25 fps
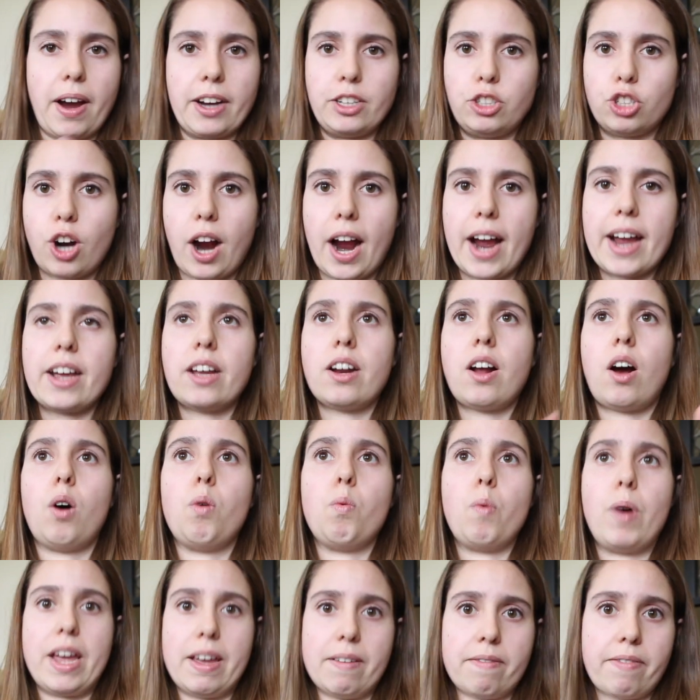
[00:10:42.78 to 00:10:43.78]
try it,
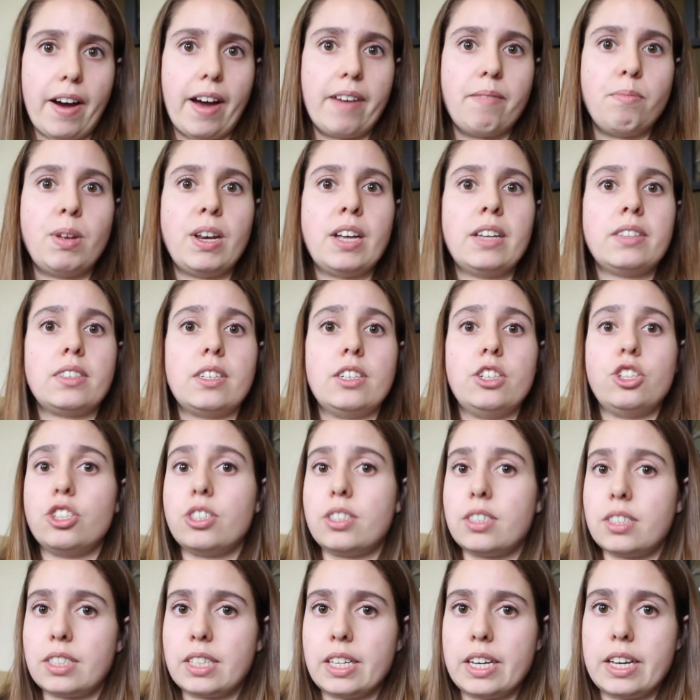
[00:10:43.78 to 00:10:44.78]
I'll wait 5 minutes and
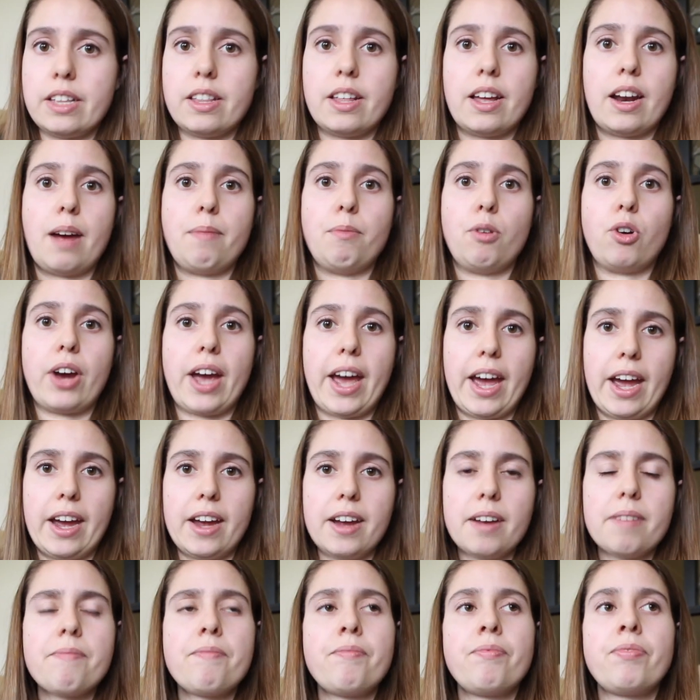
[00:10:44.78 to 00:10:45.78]
just see that I'm
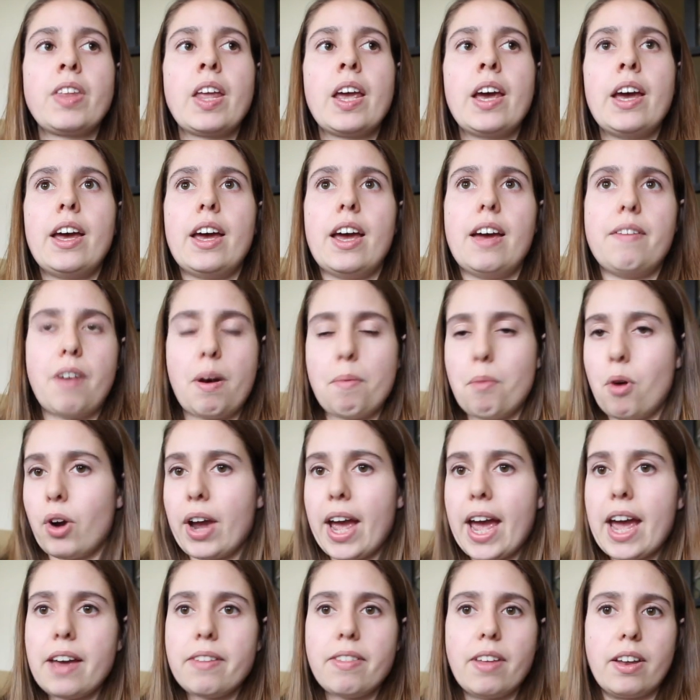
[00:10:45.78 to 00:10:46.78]
okay. If I'm
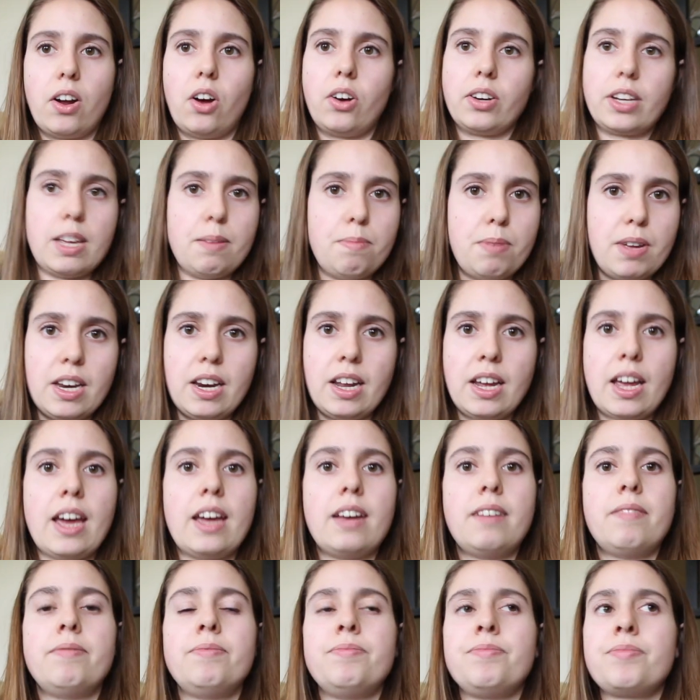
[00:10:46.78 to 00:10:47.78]
okay, then I'll keep eating
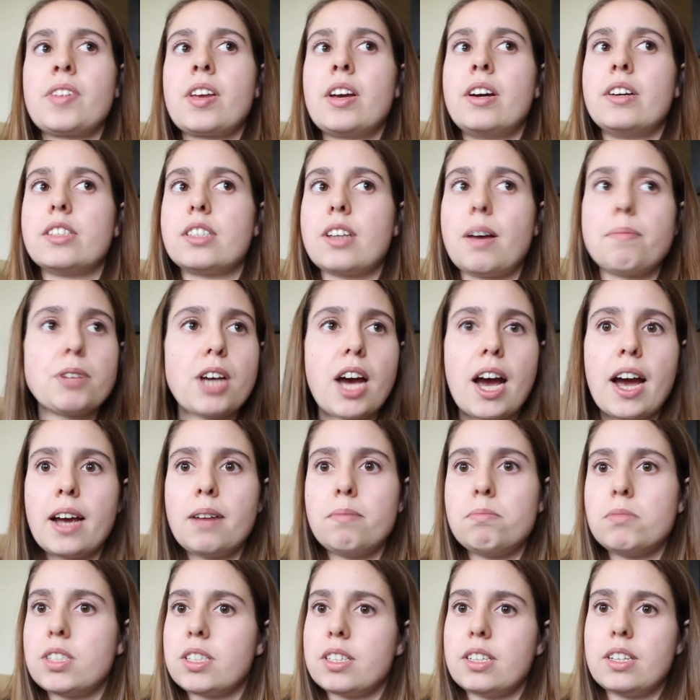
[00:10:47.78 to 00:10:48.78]
it.
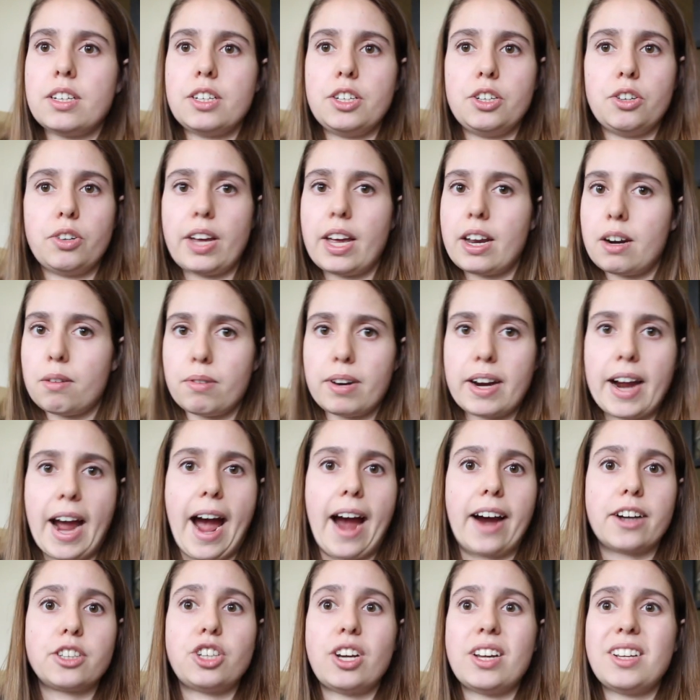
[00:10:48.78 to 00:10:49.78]
Sometimes you'll get a
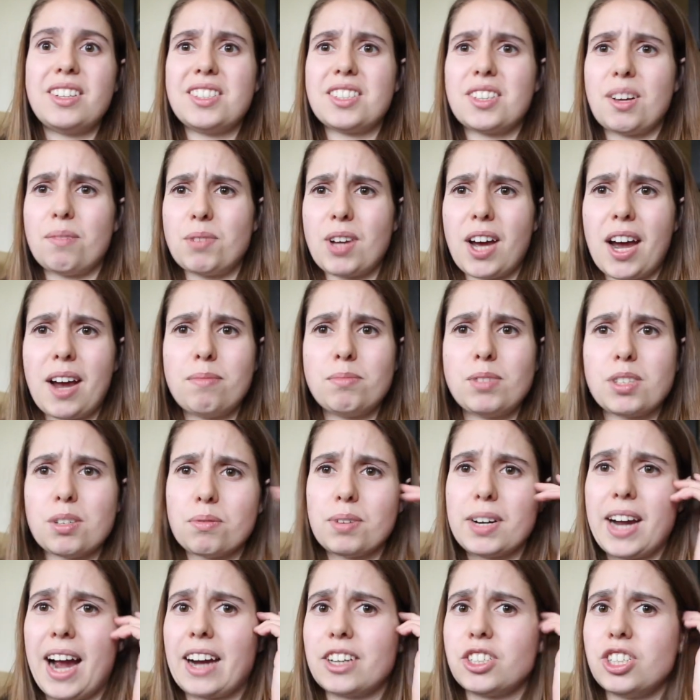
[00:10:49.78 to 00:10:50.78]
reaction. Sometimes the
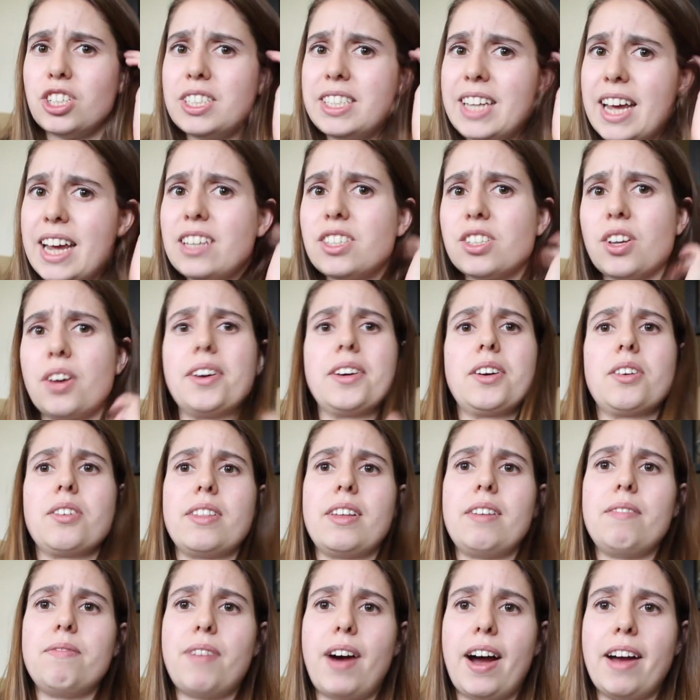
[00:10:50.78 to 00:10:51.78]
reaction takes longer
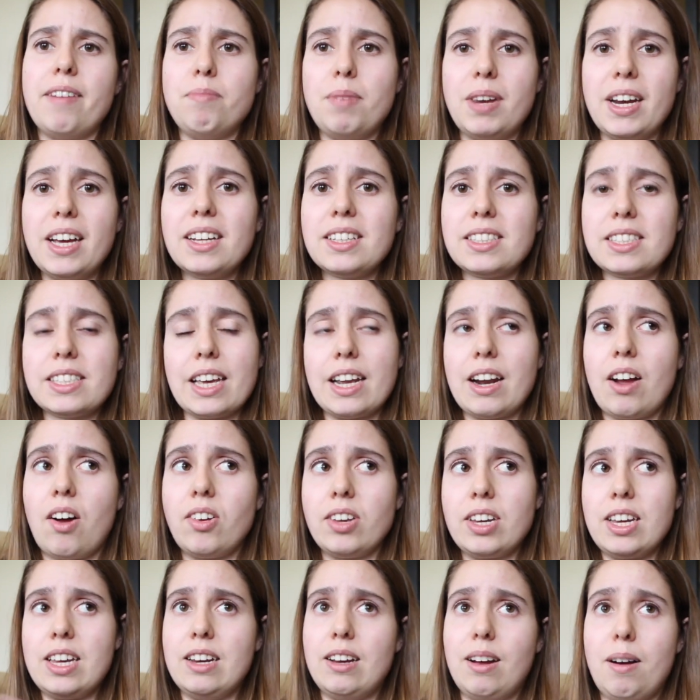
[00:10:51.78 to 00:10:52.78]
than 5 minutes and
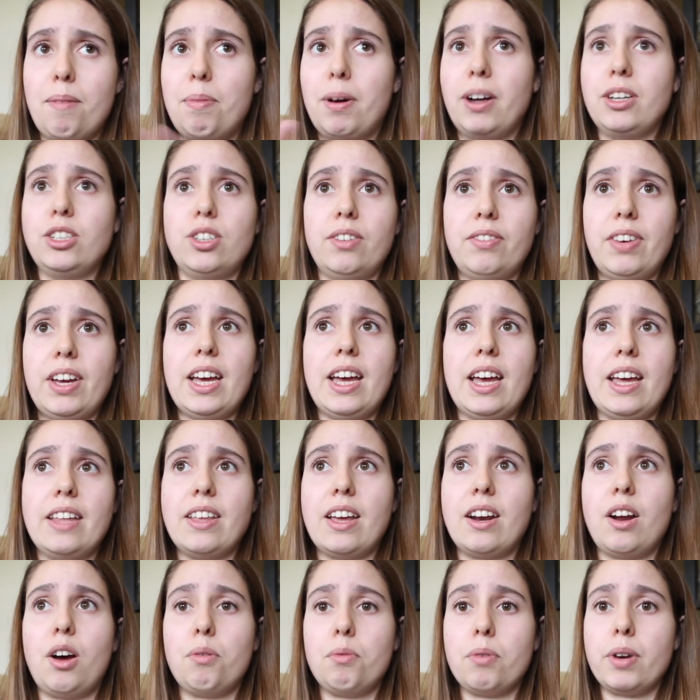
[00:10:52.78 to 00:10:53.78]
I'll eat a bunch of it
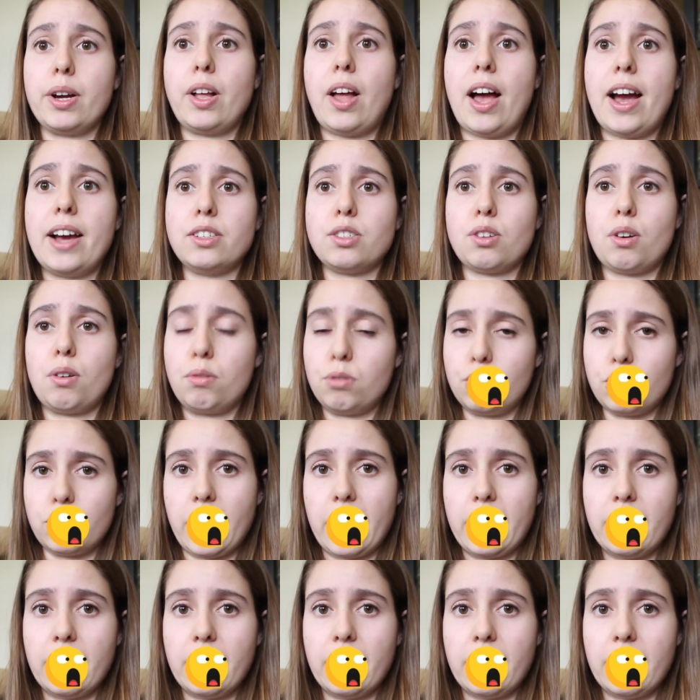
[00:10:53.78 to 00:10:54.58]
and then I'll realize, oh